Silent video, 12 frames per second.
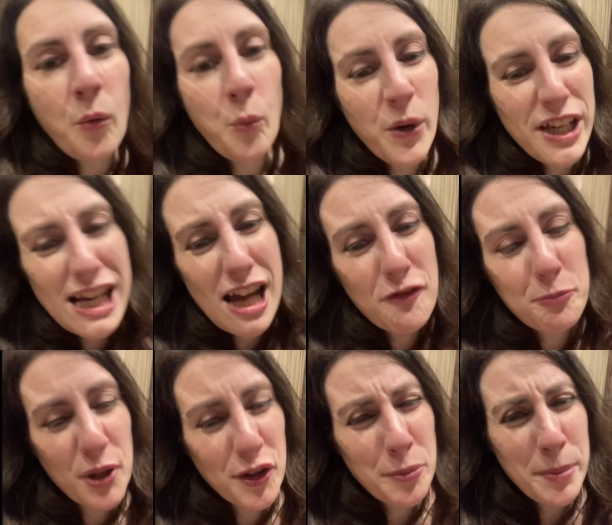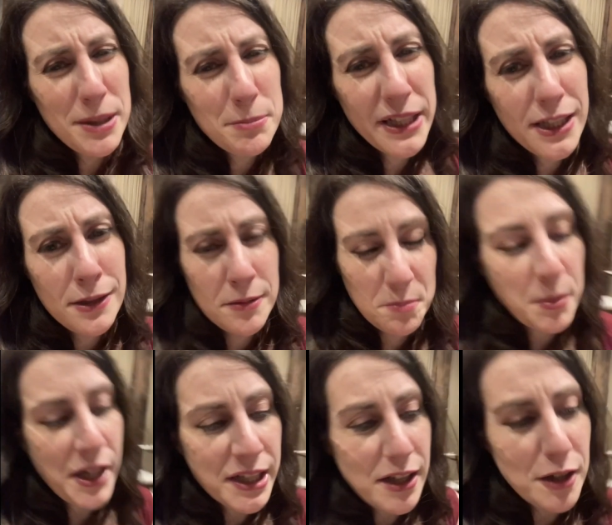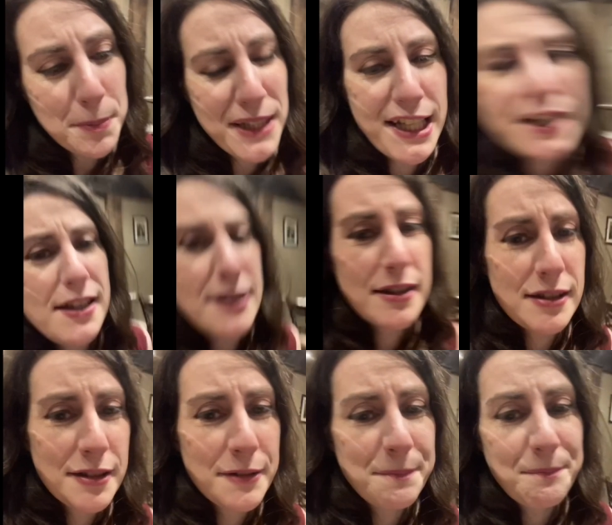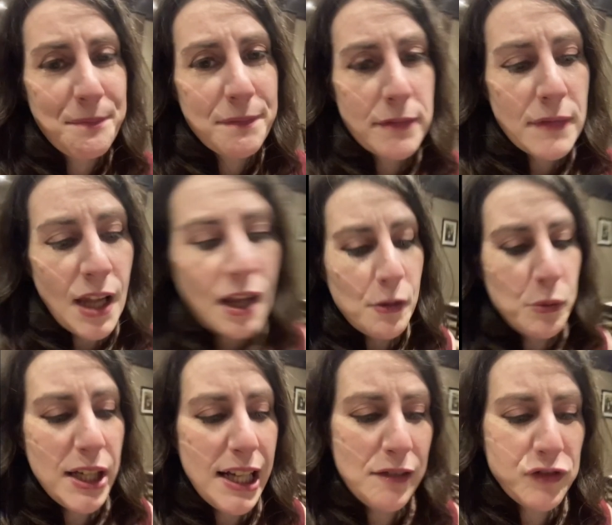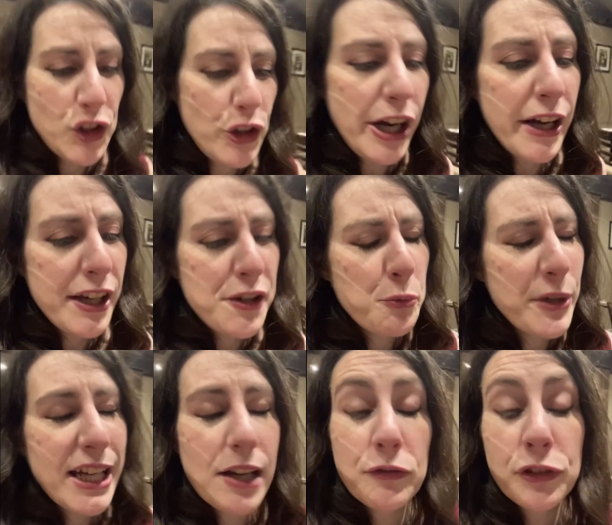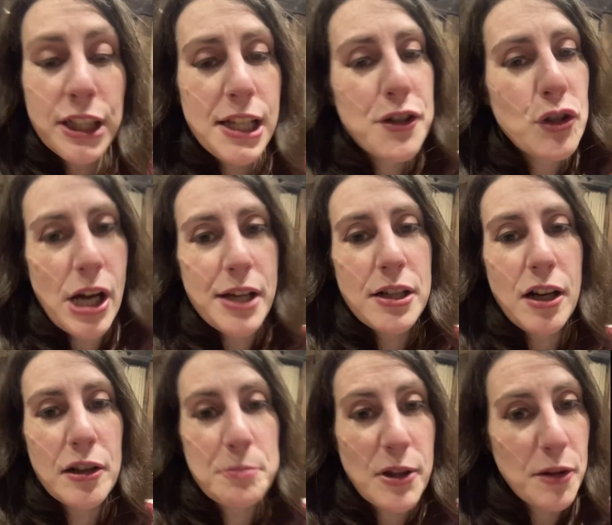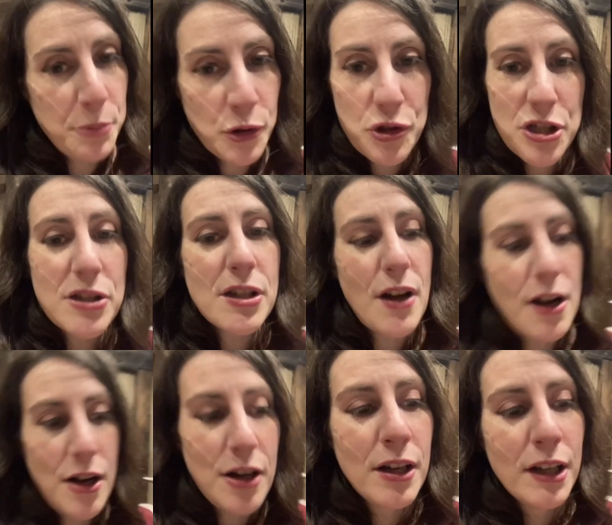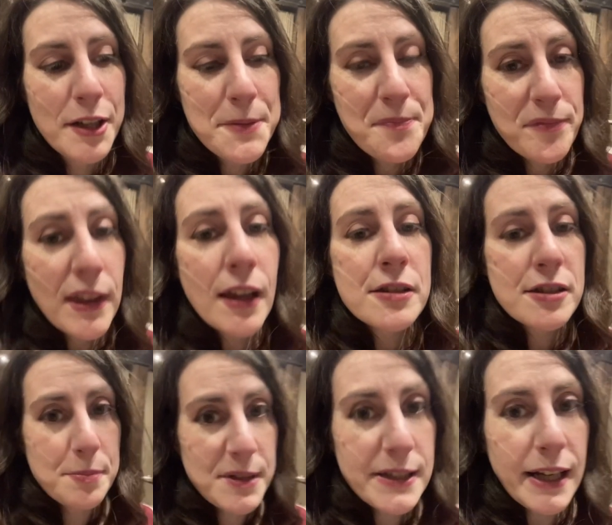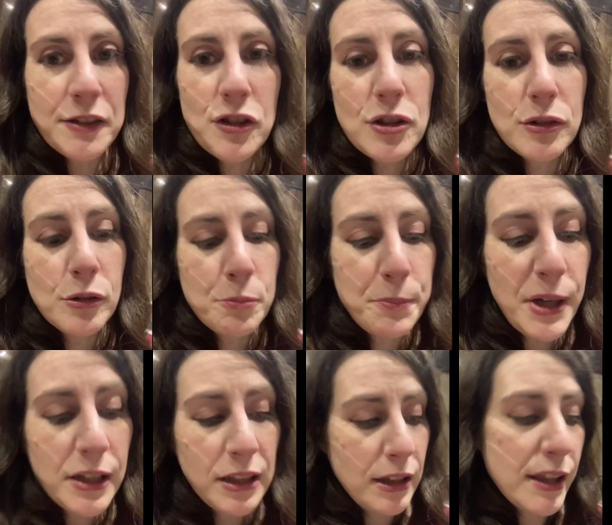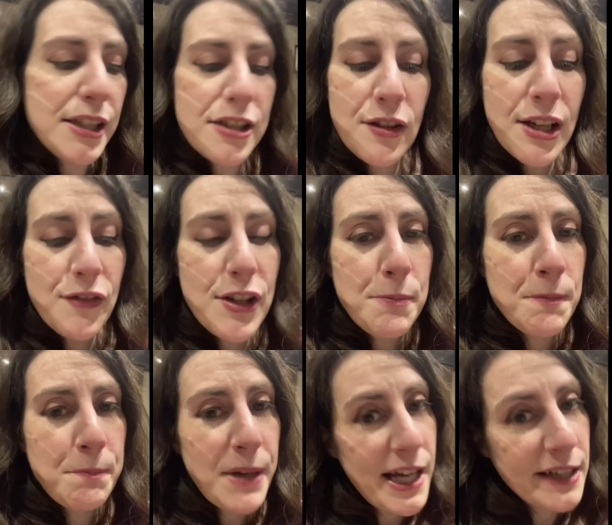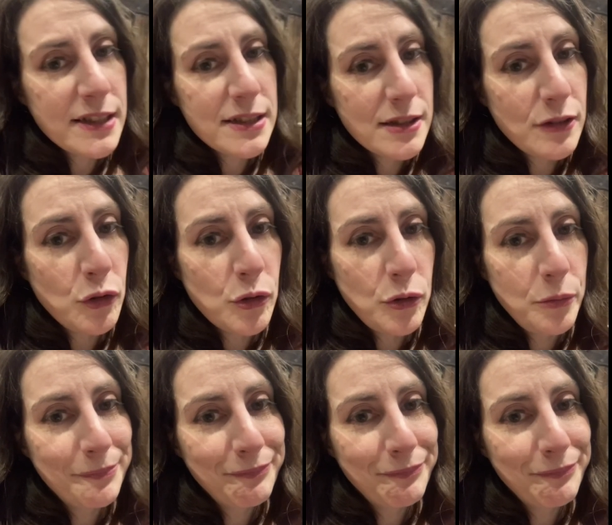we have both been beaten by our plates. We have tried, we have really tried hard, but the portions are substantial, but they do give you bags or